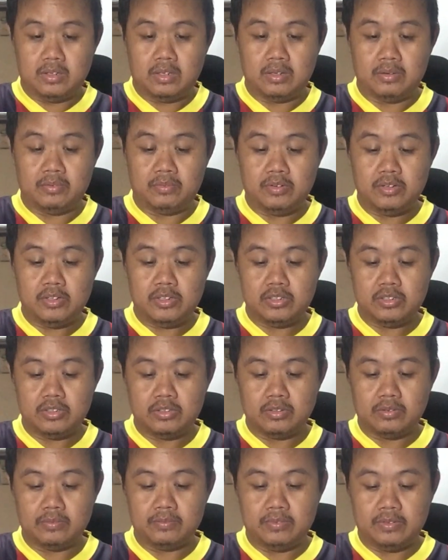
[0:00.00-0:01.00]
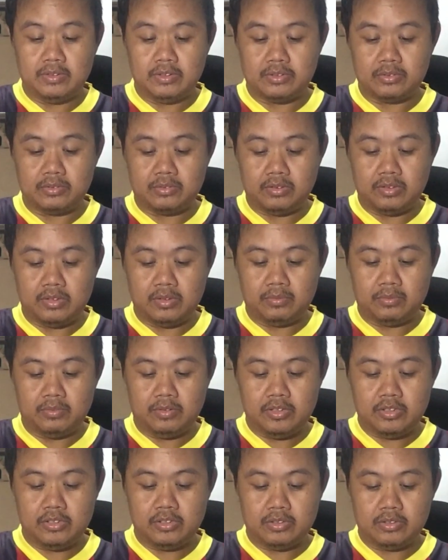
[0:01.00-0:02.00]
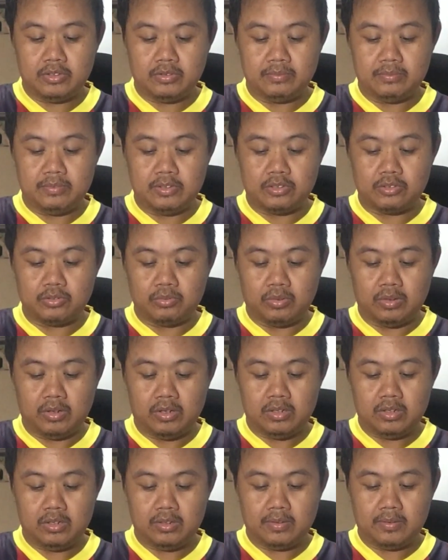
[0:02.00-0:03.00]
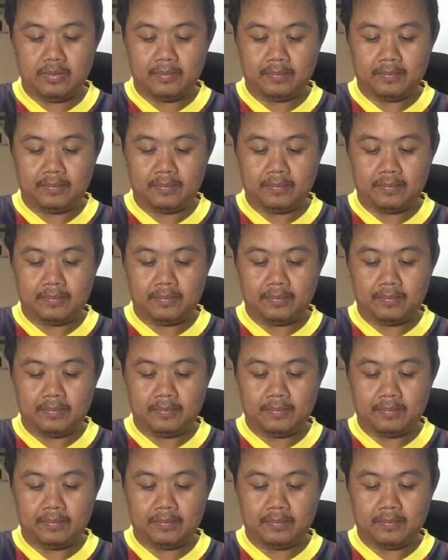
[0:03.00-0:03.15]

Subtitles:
the version of this one,